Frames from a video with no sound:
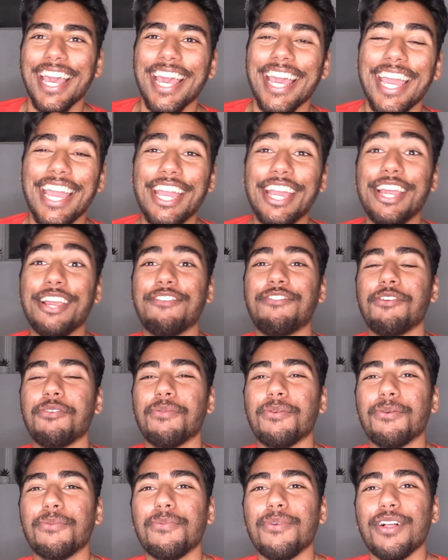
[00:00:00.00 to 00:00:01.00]
Hey
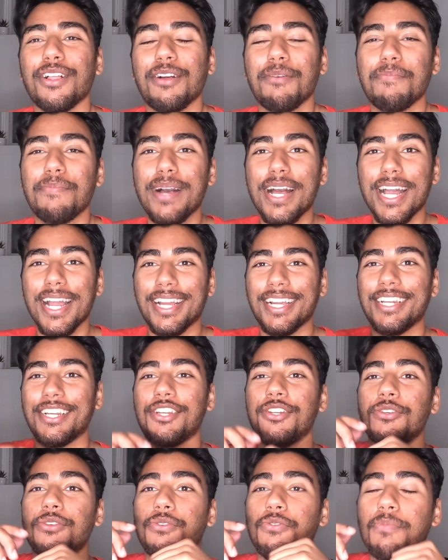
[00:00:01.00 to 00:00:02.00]
everyone, welcome back
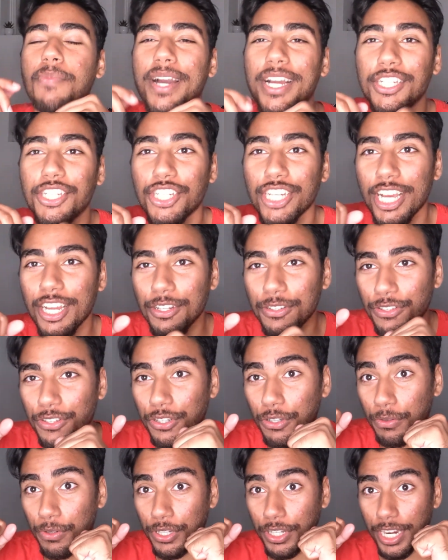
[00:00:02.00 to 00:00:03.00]
to my channel.
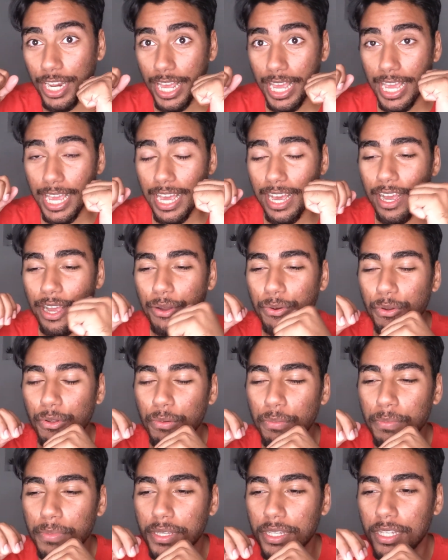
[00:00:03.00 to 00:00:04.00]
So today I
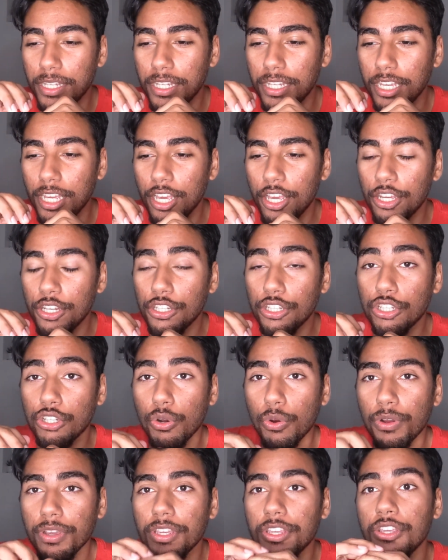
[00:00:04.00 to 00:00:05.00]
will be
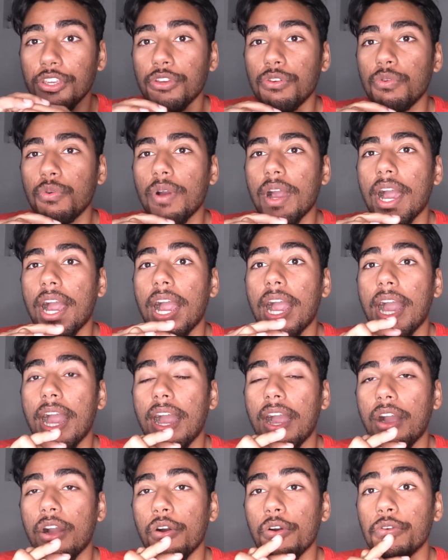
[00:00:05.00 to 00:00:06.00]
showing you
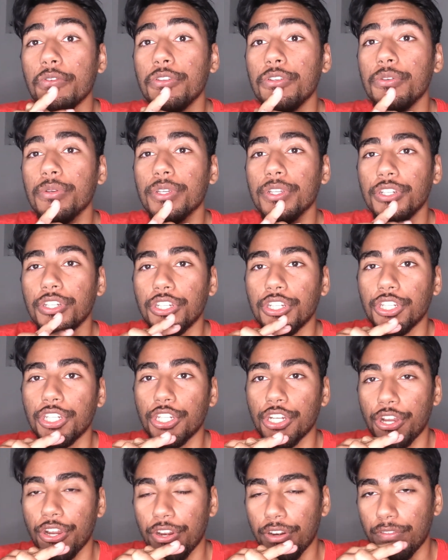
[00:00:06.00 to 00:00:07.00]
how you can
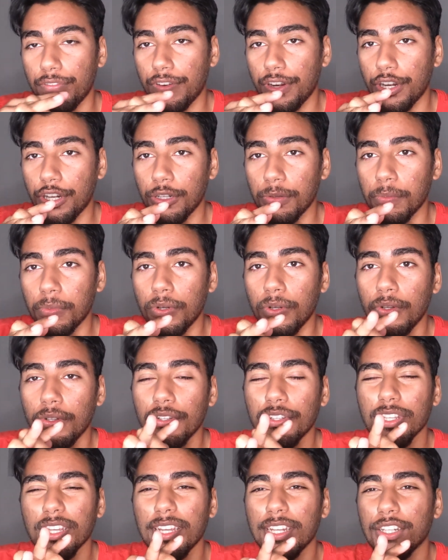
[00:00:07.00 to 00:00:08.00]
share
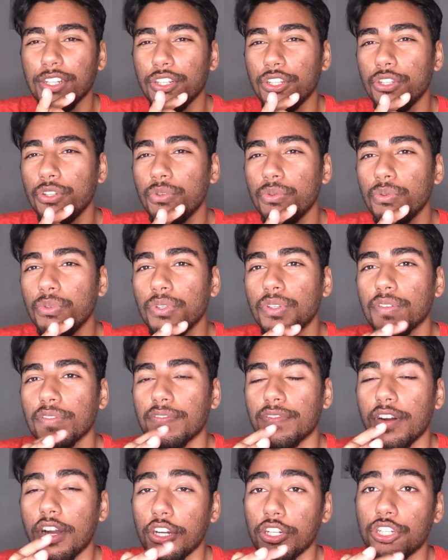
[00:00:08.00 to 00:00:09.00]
variables and use
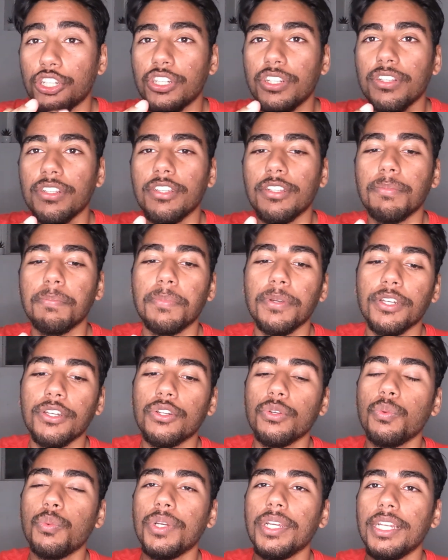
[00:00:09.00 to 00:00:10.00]
functions
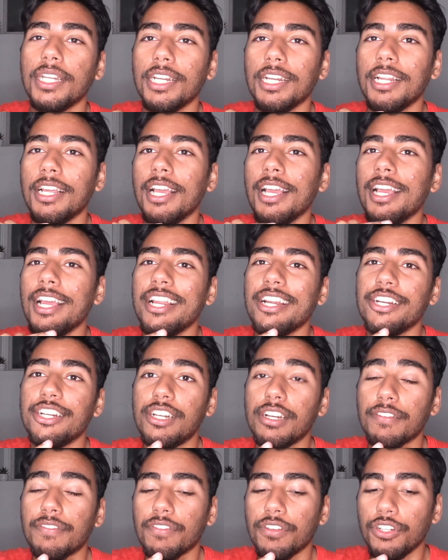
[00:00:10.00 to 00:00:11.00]
between
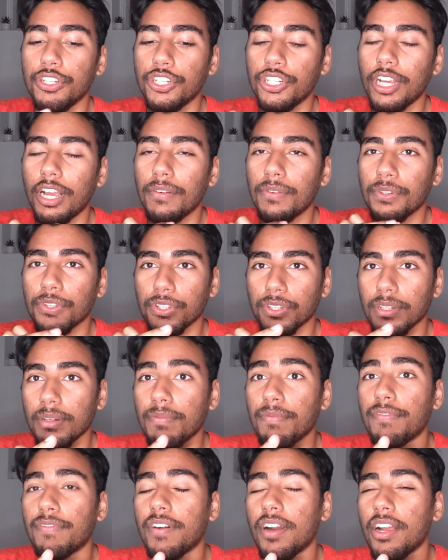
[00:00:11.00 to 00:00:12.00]
different
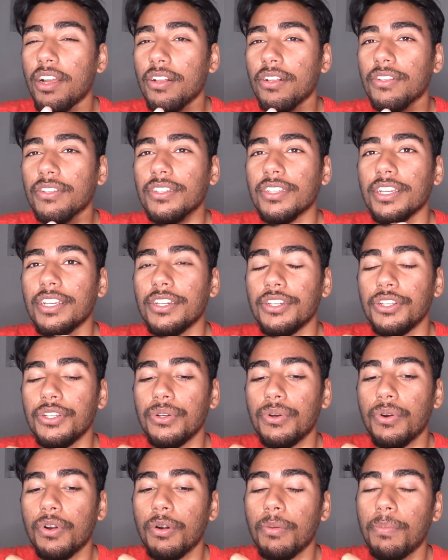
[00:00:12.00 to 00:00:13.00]
JavaScript files in
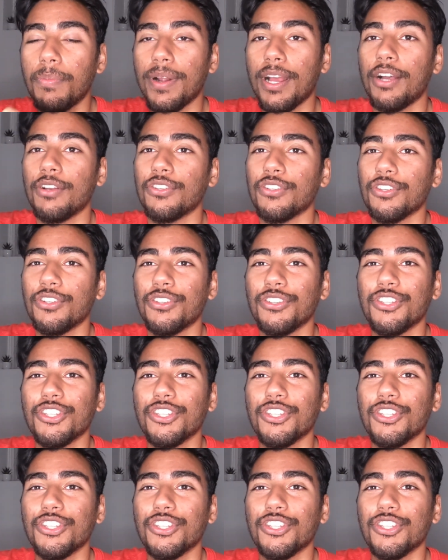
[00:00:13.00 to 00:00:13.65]
your browser.